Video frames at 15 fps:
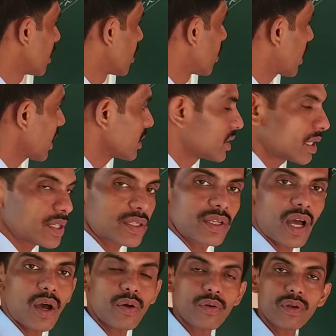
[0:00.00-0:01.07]
Okay, just
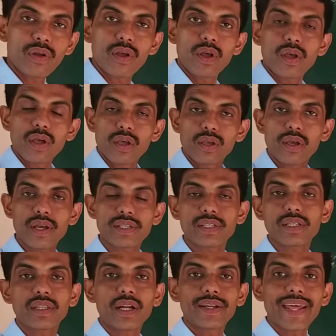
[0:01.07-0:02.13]
now you have seen the